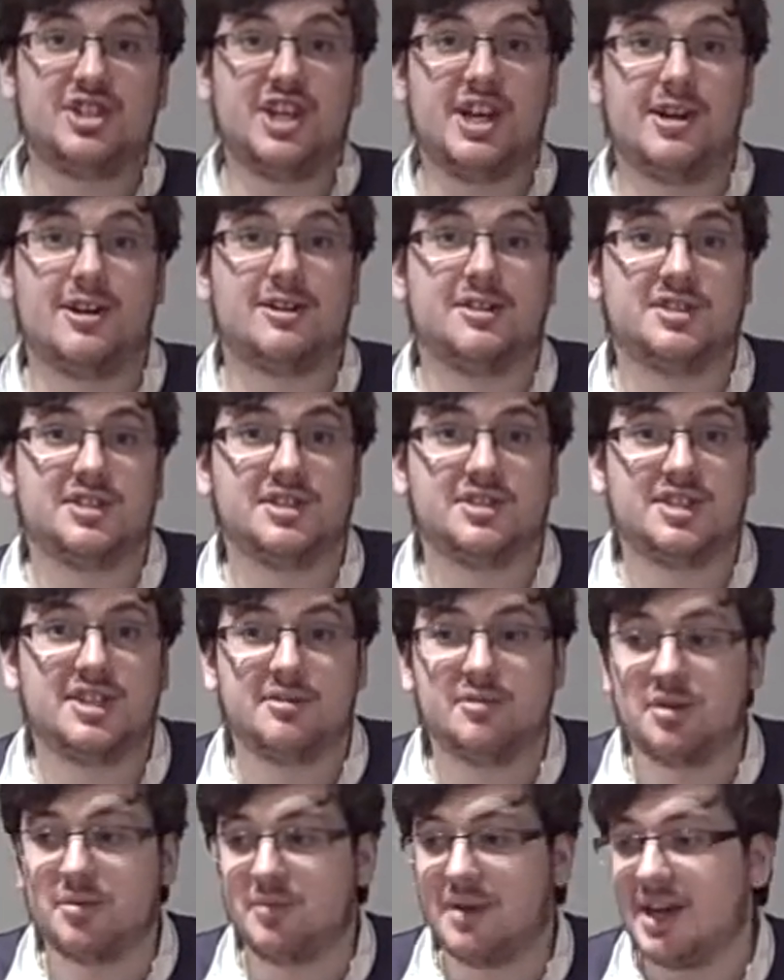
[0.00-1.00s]
cheers, it
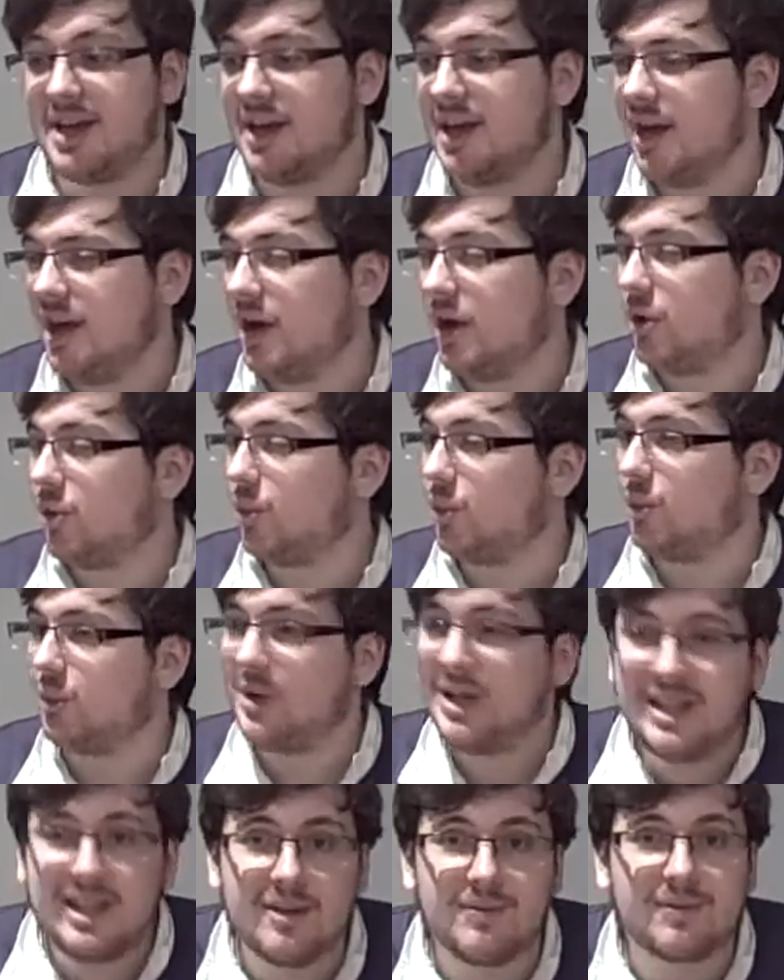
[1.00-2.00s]
seemed to me.
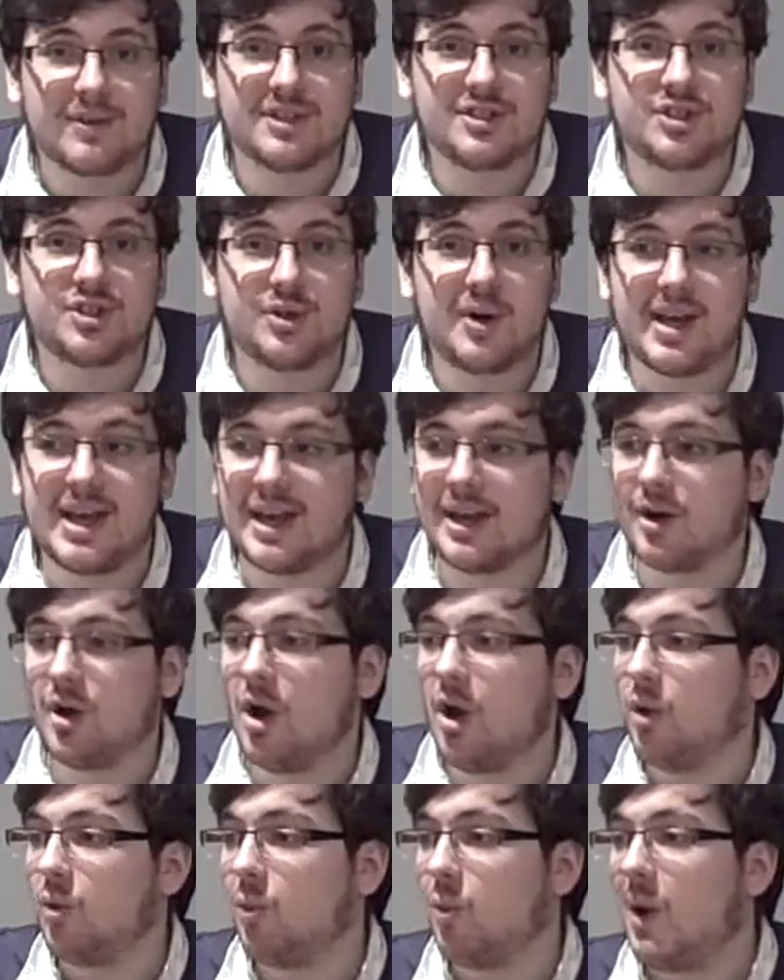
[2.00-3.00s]
Really frustrating.
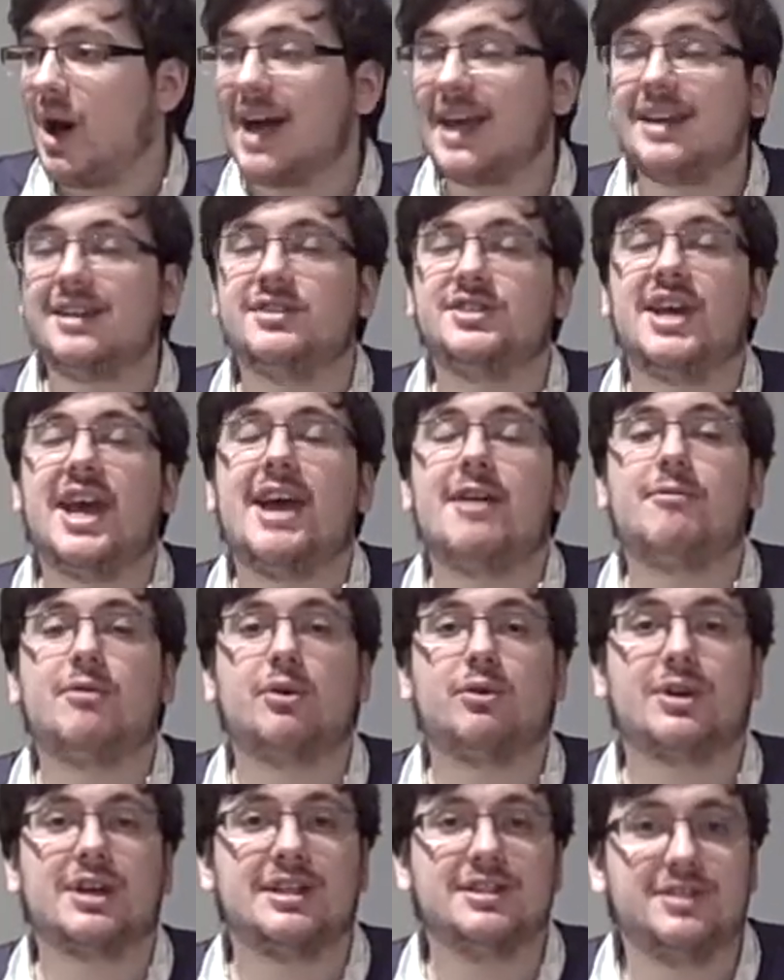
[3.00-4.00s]
Why does
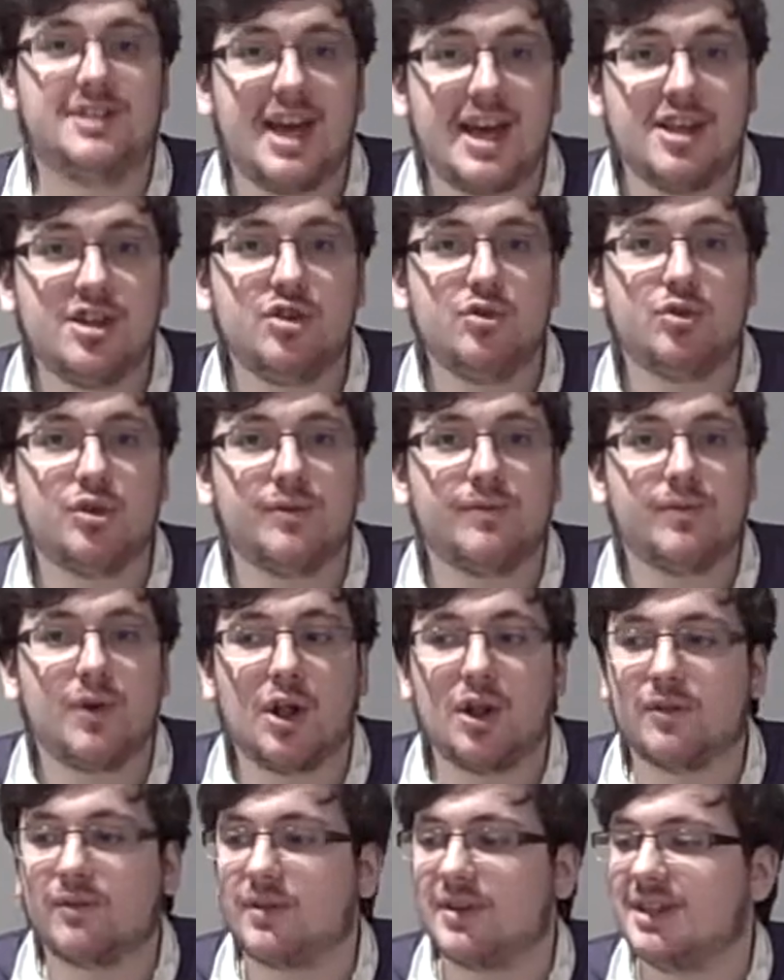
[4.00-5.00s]
everyone continue to
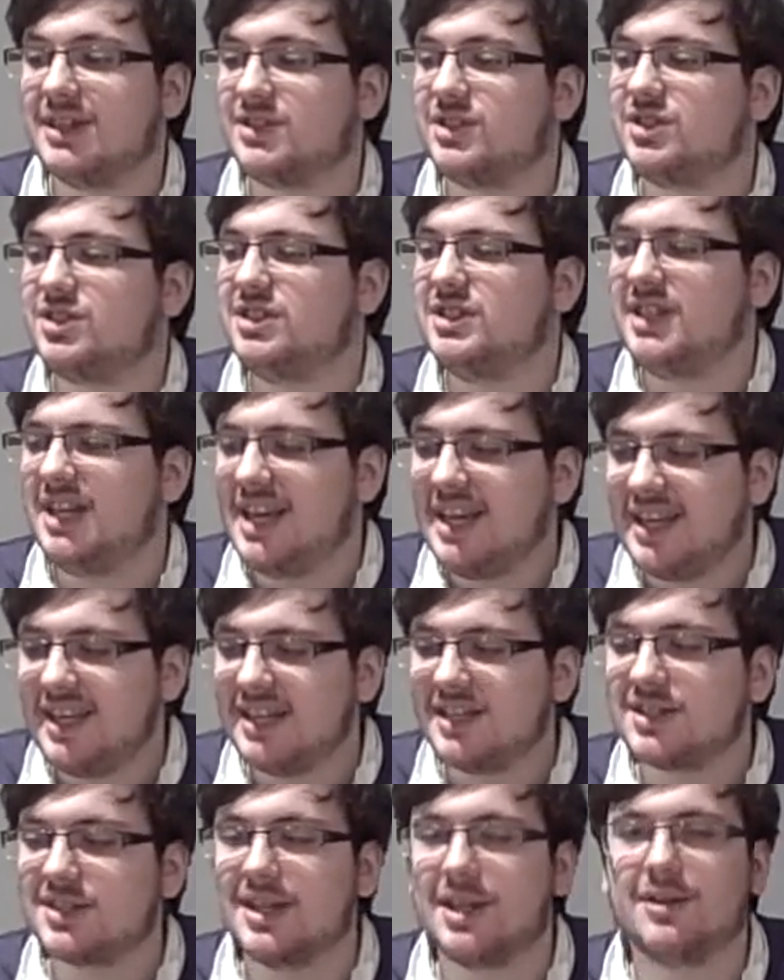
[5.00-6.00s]
fall for this
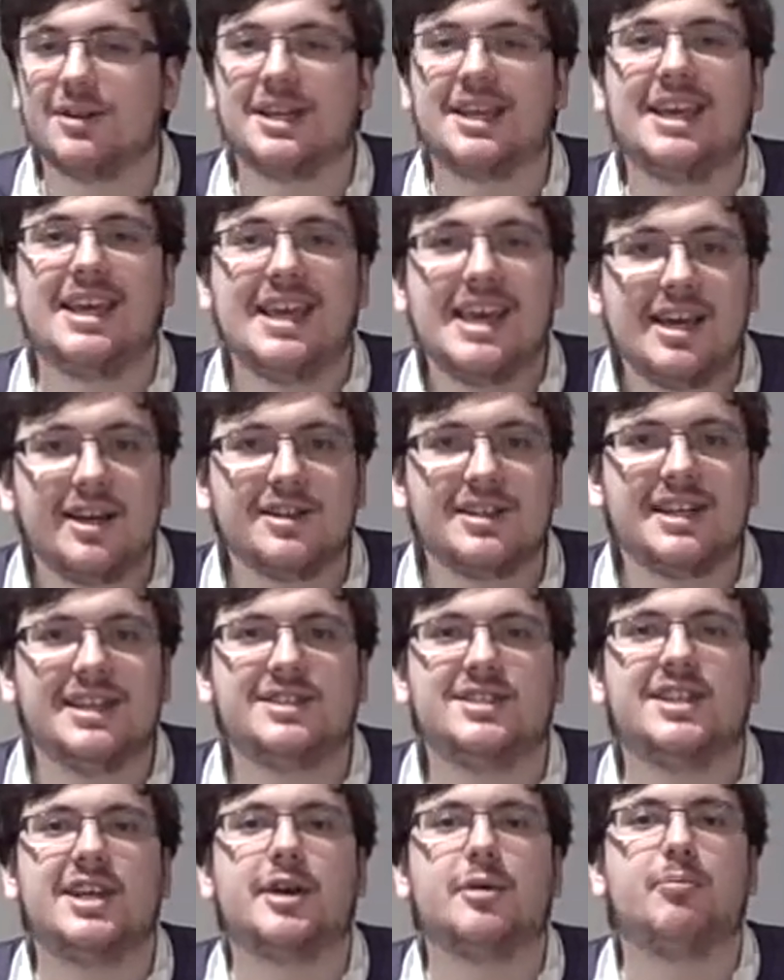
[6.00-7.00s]
tedious little
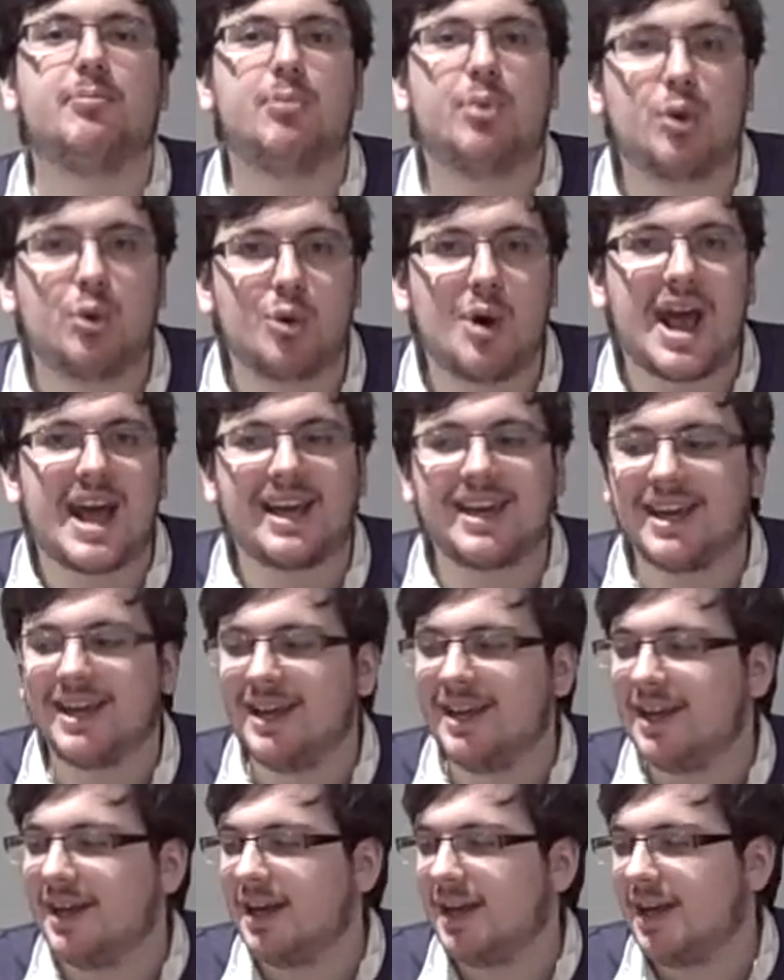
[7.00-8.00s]
egotistic prick?
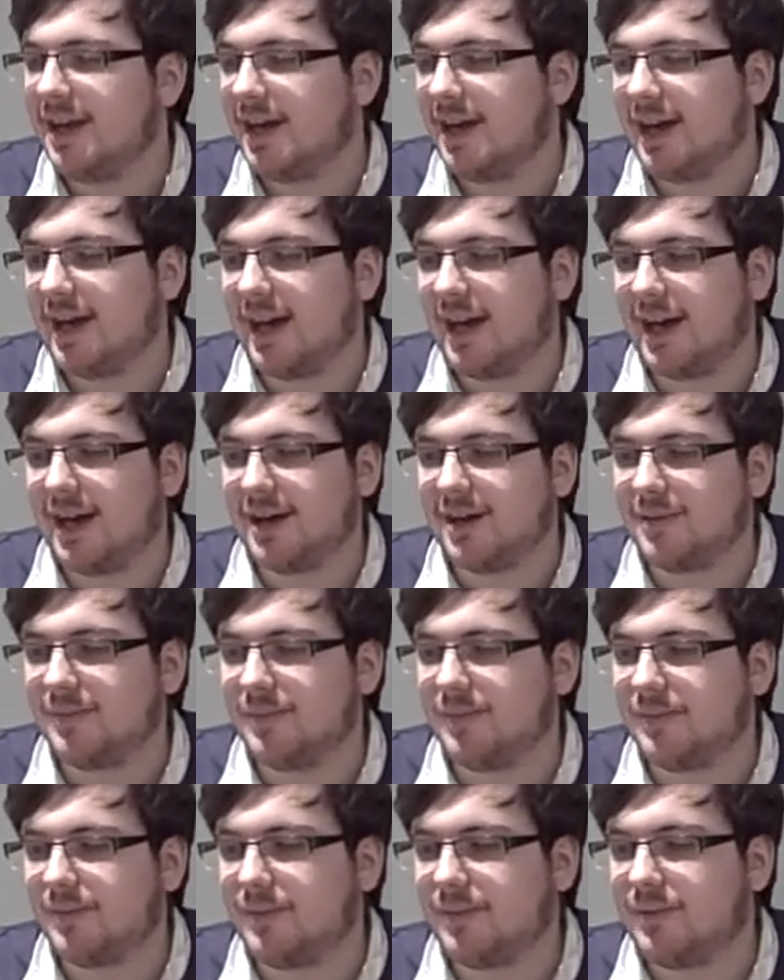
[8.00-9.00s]

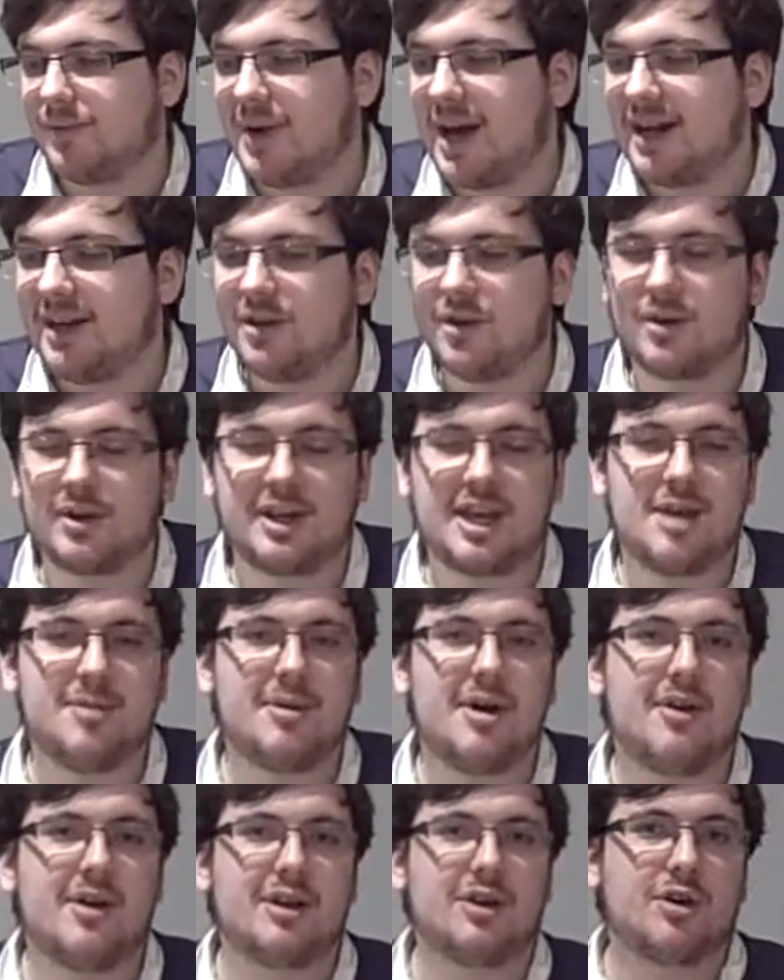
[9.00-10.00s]
Randy Orton came
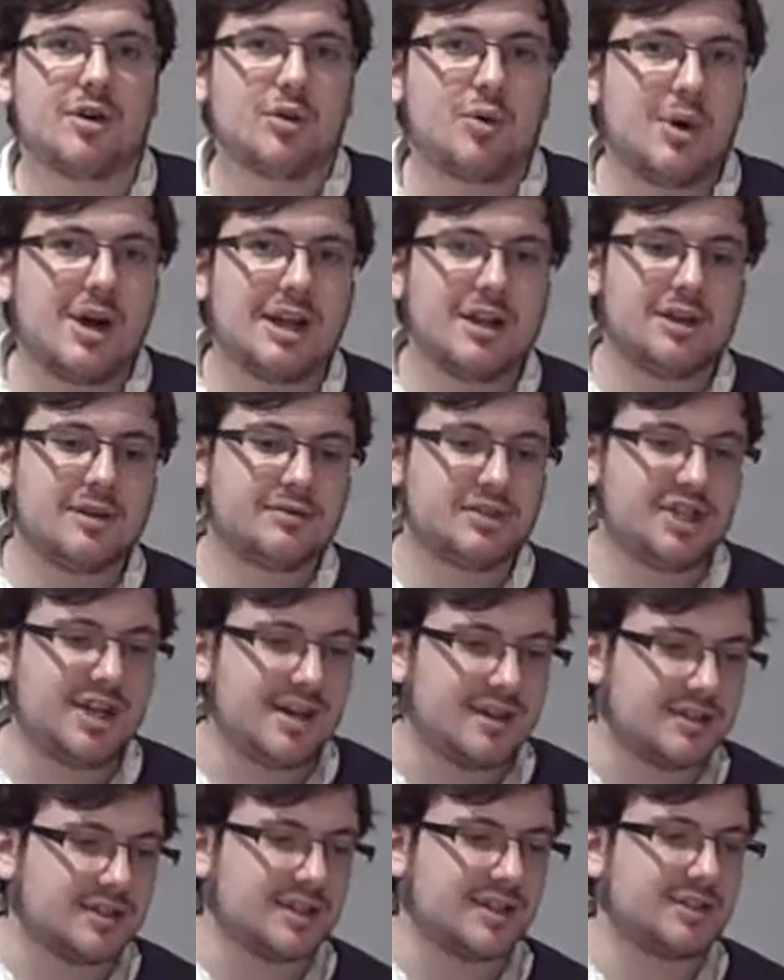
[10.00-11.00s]
out and got quite a lot of
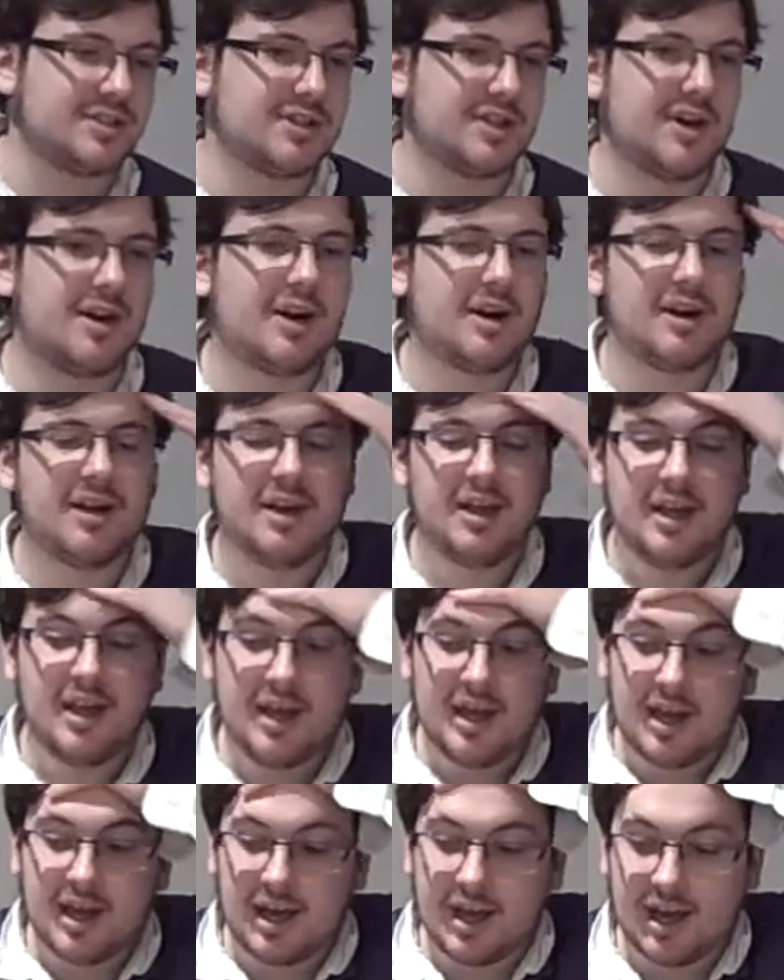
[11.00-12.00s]
cheers at the start,
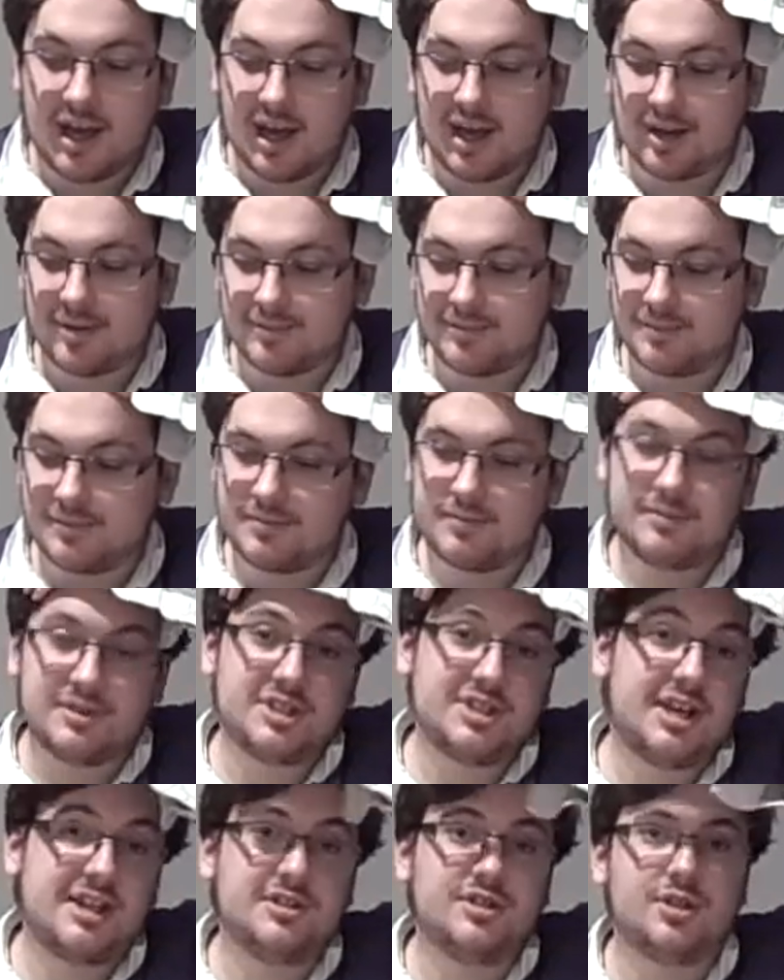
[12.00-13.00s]

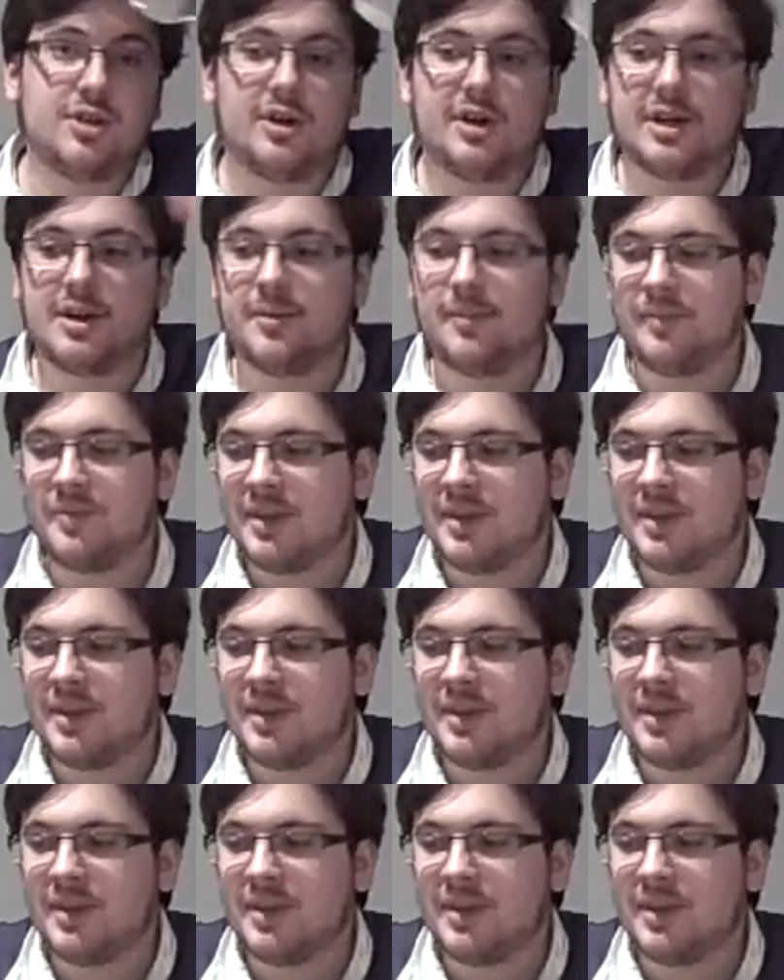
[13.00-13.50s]
which I enjoyed.